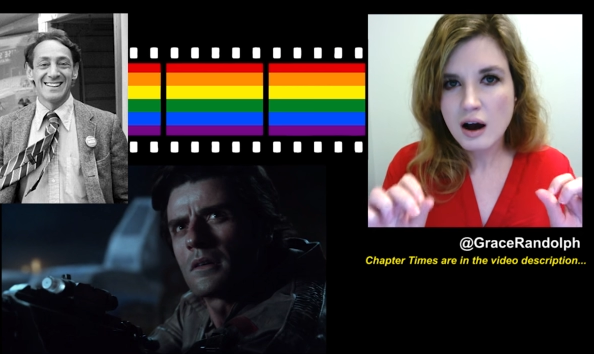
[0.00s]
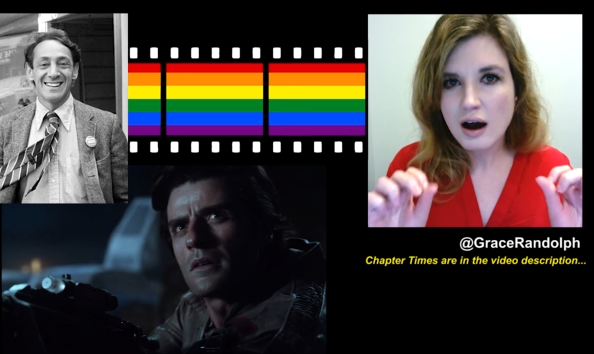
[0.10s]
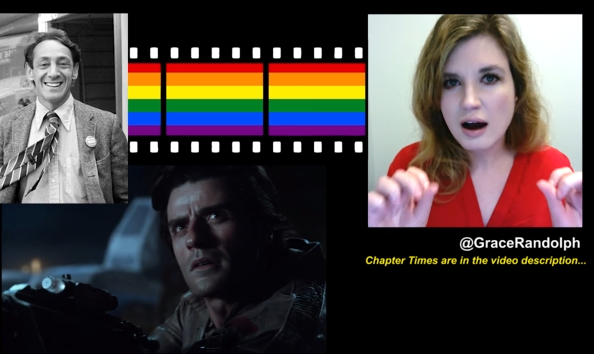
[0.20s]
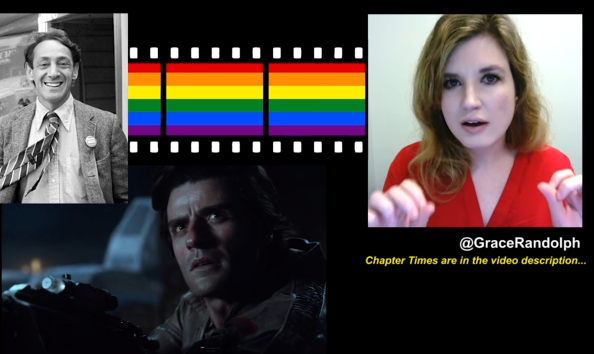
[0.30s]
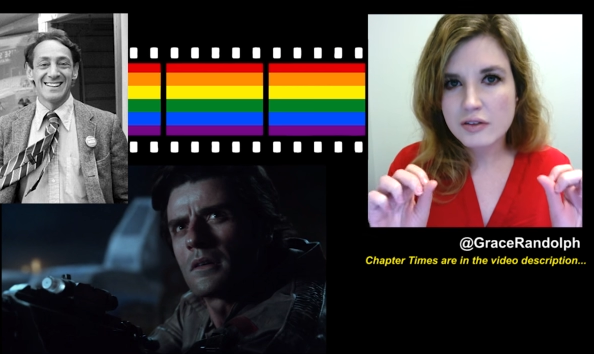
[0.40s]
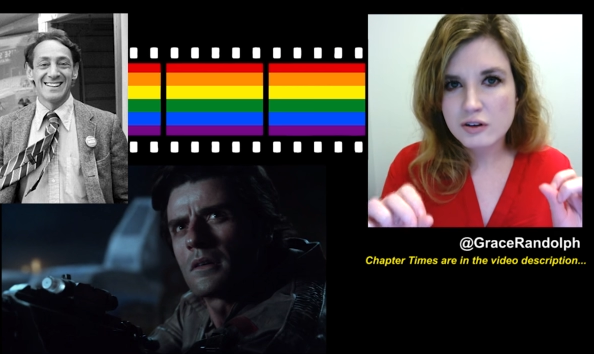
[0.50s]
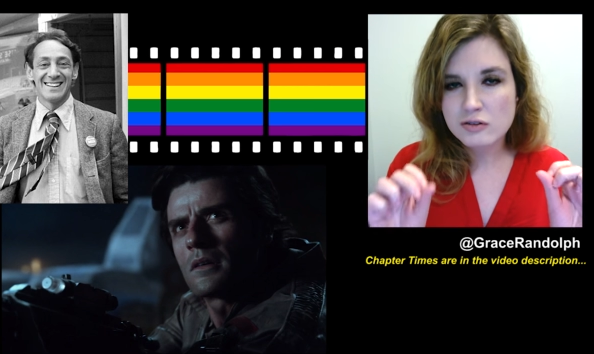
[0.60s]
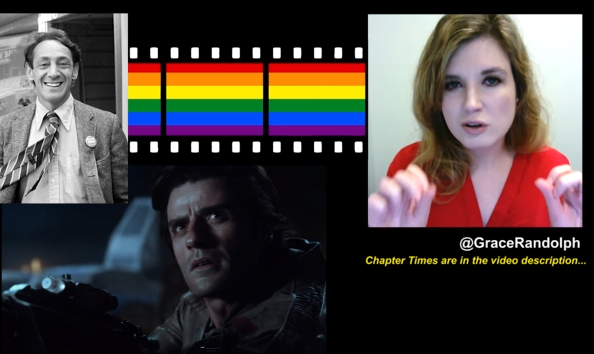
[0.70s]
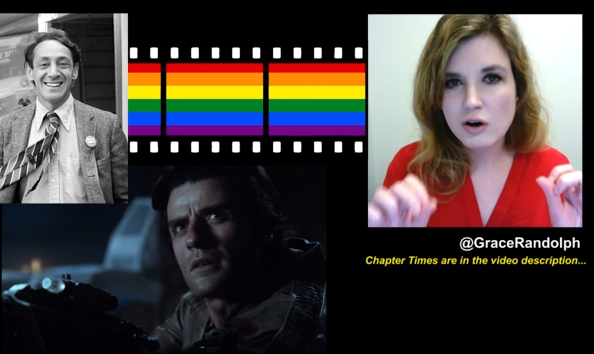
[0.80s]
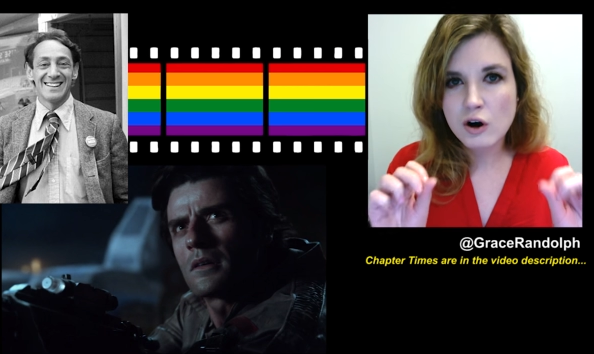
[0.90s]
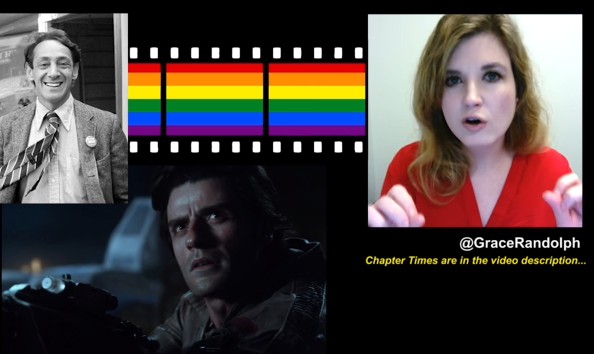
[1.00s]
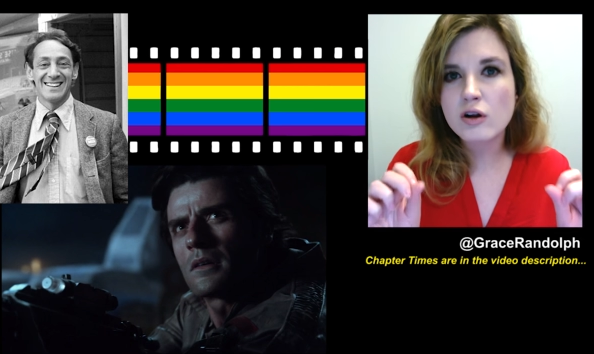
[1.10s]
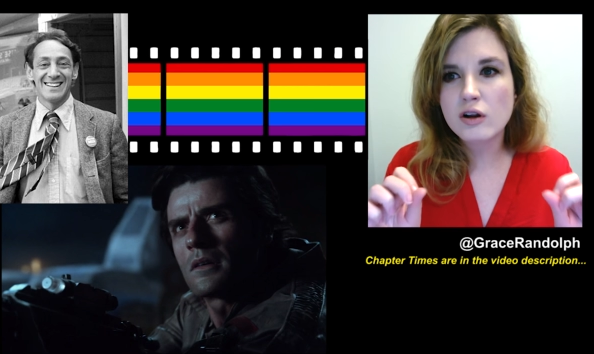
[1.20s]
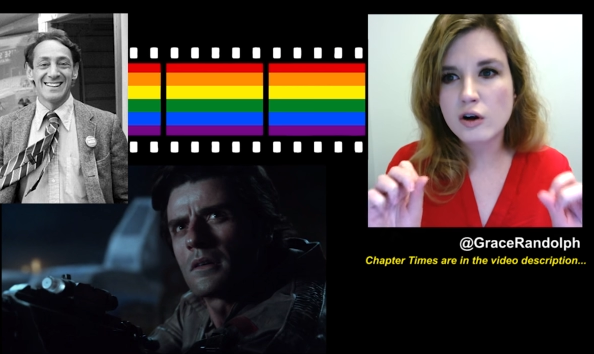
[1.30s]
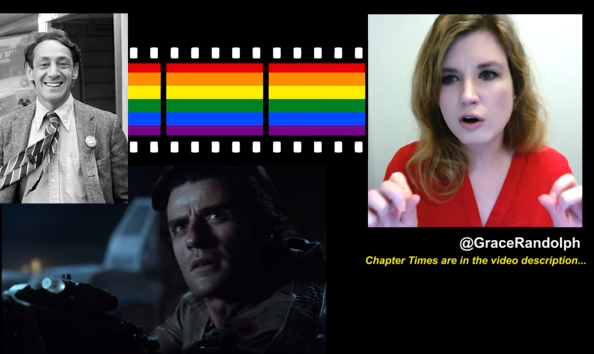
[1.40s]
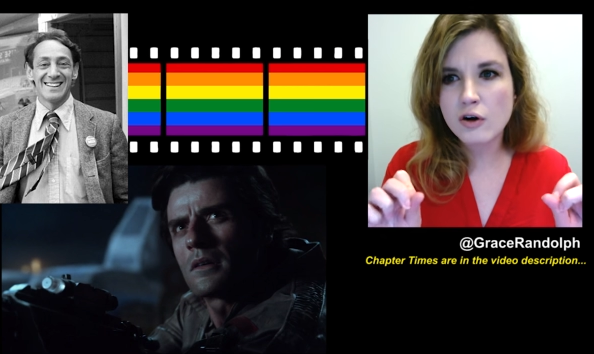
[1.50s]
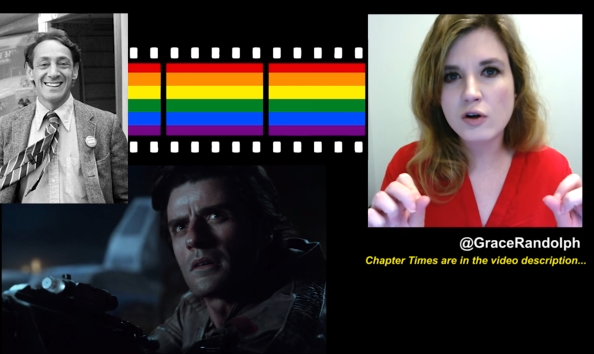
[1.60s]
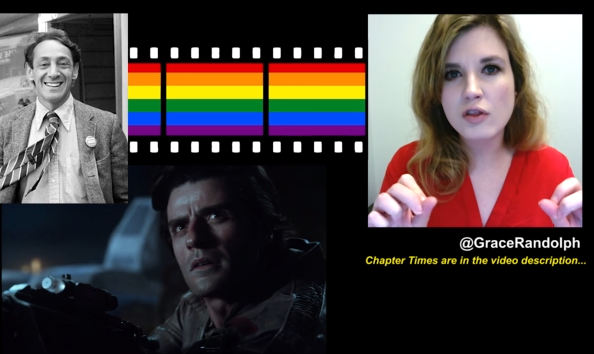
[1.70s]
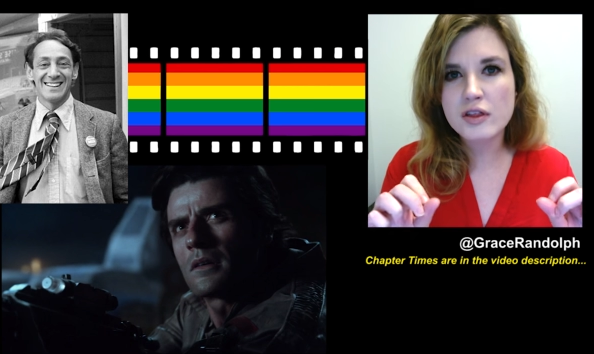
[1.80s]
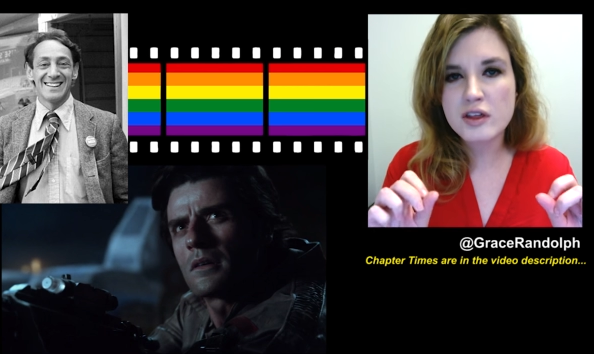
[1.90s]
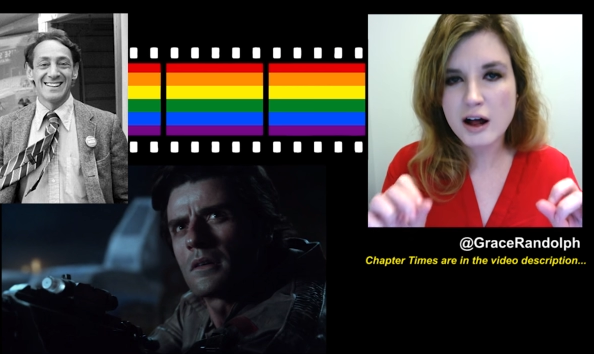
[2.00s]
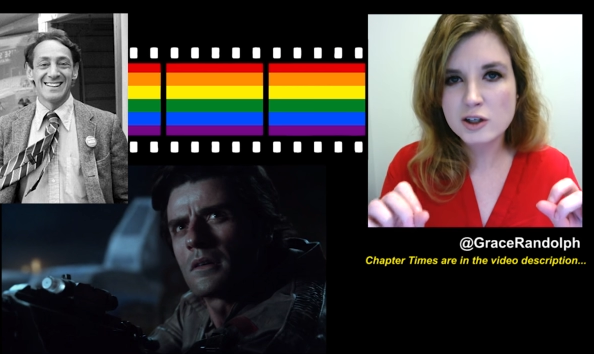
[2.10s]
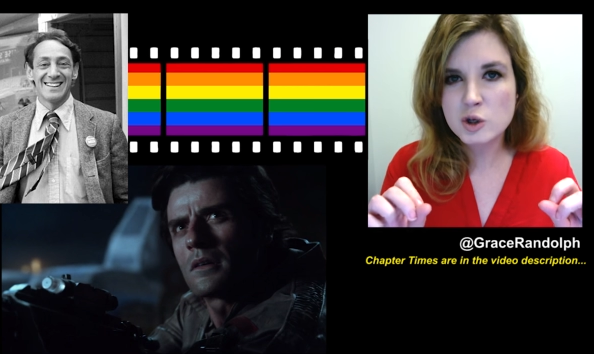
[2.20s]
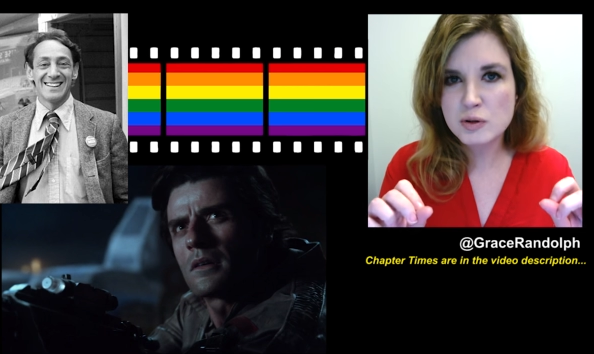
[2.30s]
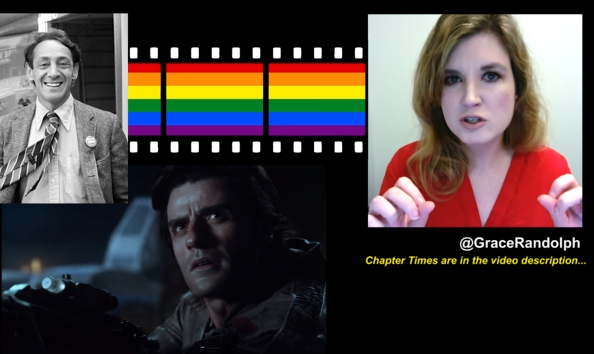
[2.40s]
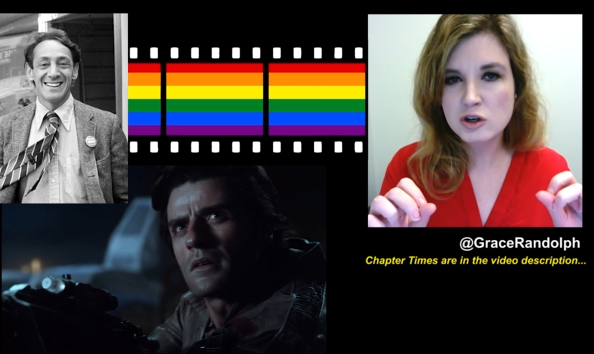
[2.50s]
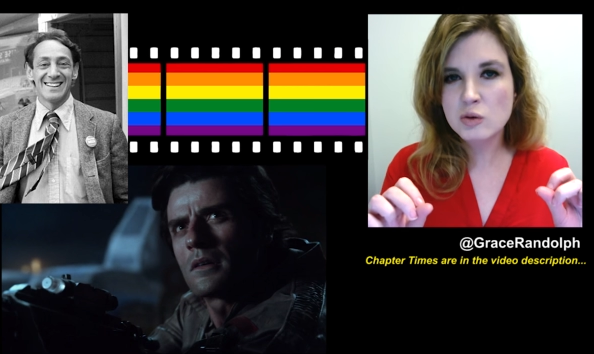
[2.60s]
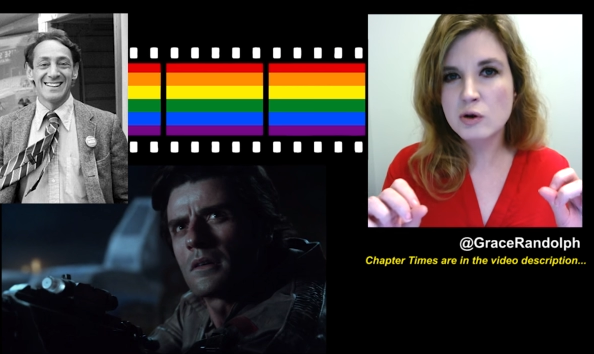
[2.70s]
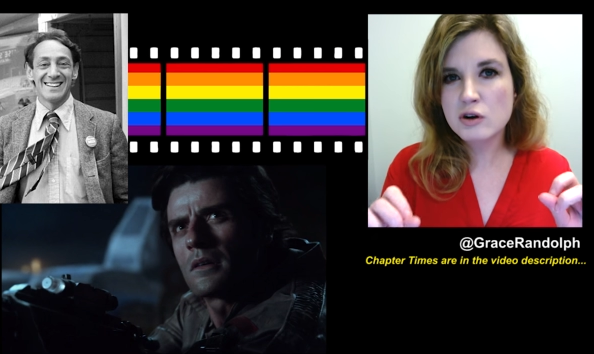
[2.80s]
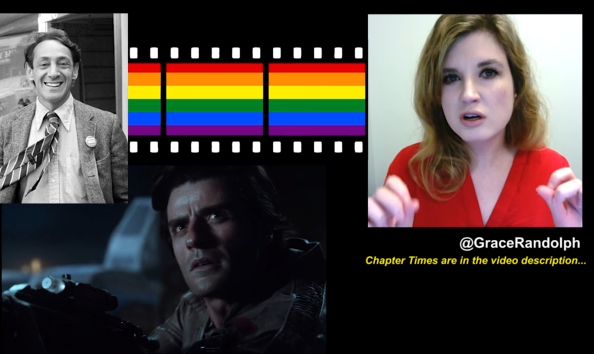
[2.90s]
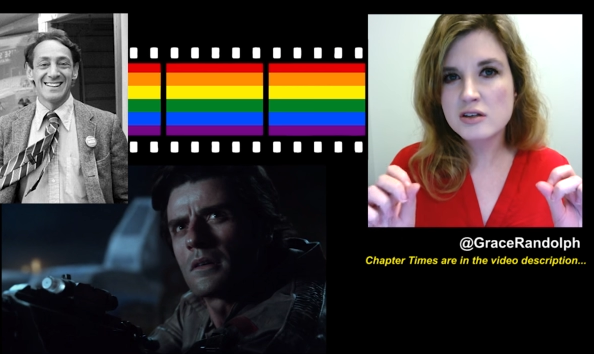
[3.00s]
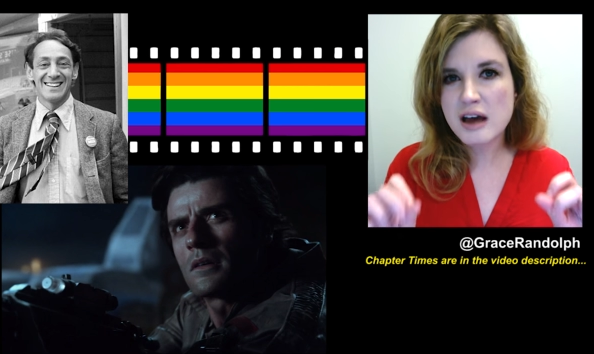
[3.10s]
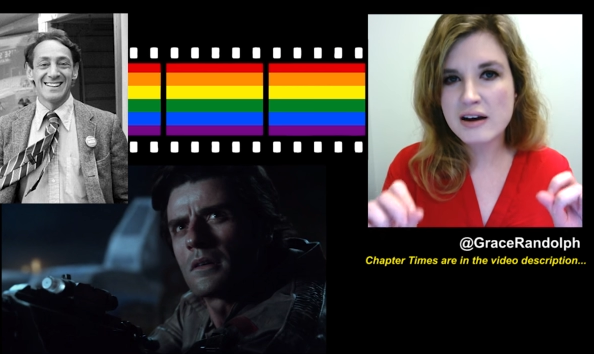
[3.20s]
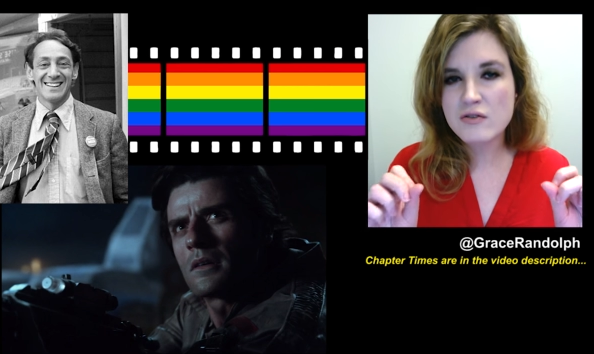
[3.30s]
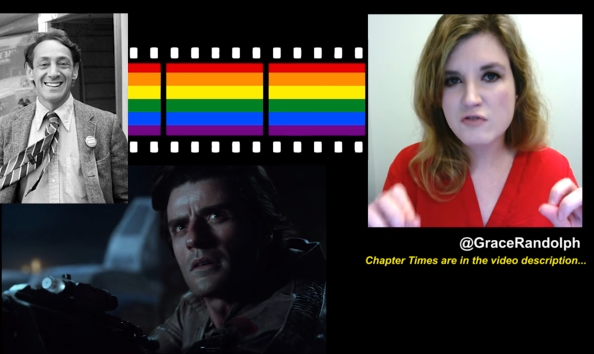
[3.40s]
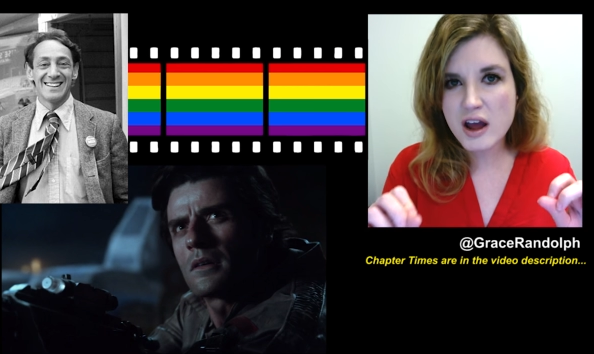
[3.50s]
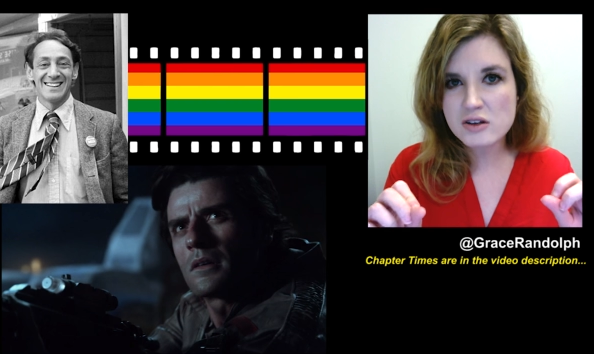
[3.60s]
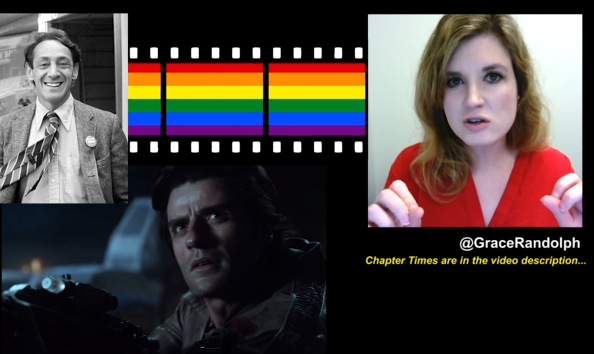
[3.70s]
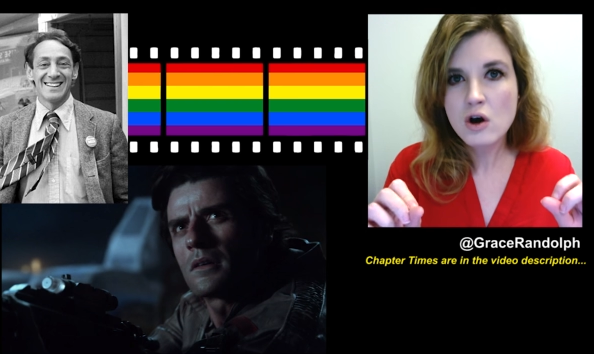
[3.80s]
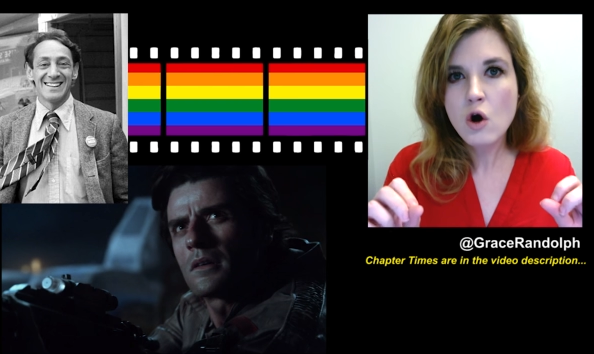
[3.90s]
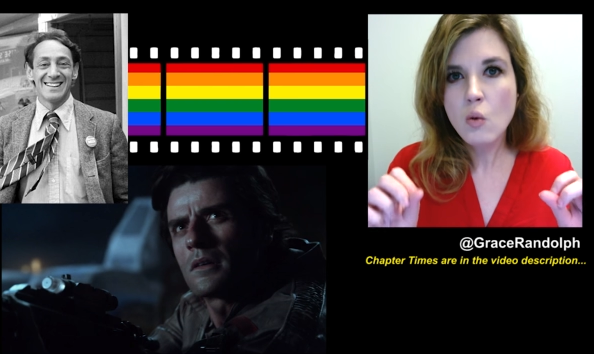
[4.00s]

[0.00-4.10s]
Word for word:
Speaker 1: the hurdle that the LGBT community has had to face